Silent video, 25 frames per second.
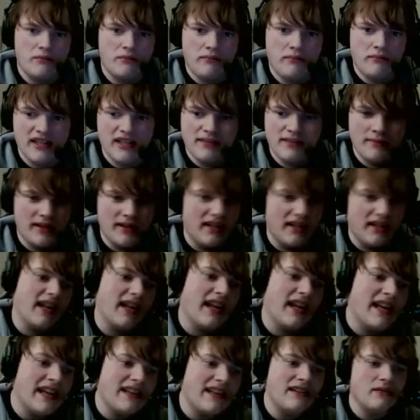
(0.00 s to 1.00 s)
in your basement in
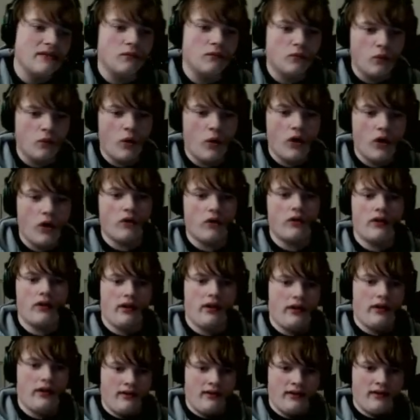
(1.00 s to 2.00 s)
a hidden
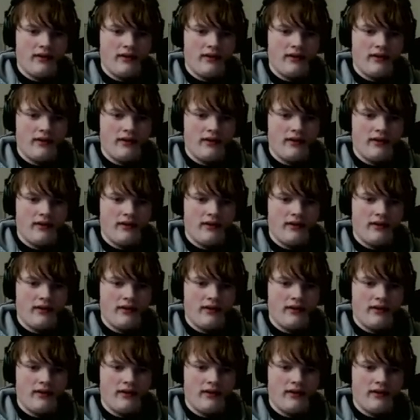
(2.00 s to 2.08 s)
wall,